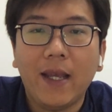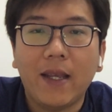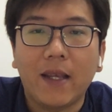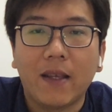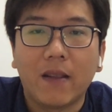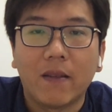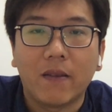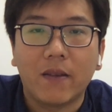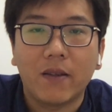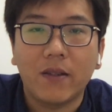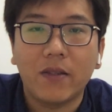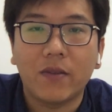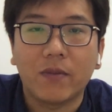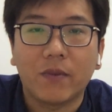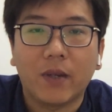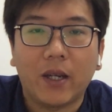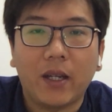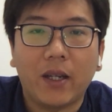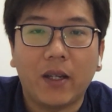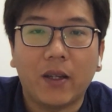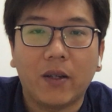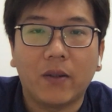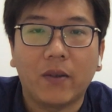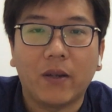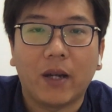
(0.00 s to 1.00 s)
In this
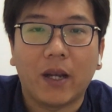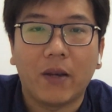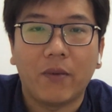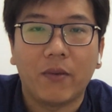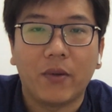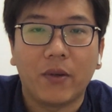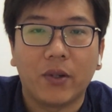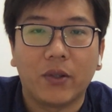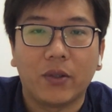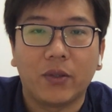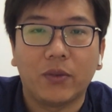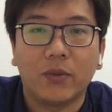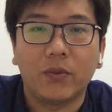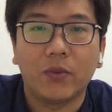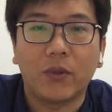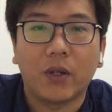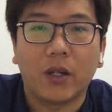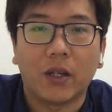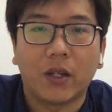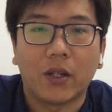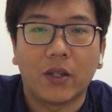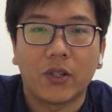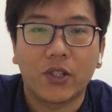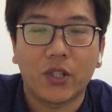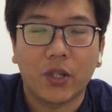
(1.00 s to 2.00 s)
video, I will
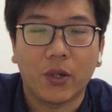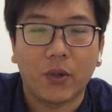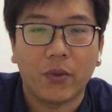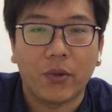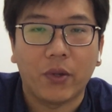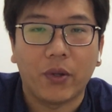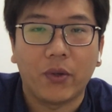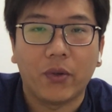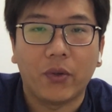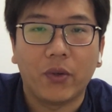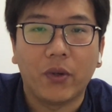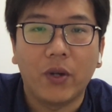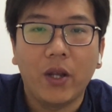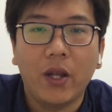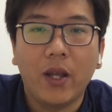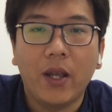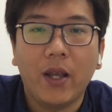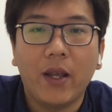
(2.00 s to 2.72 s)
show you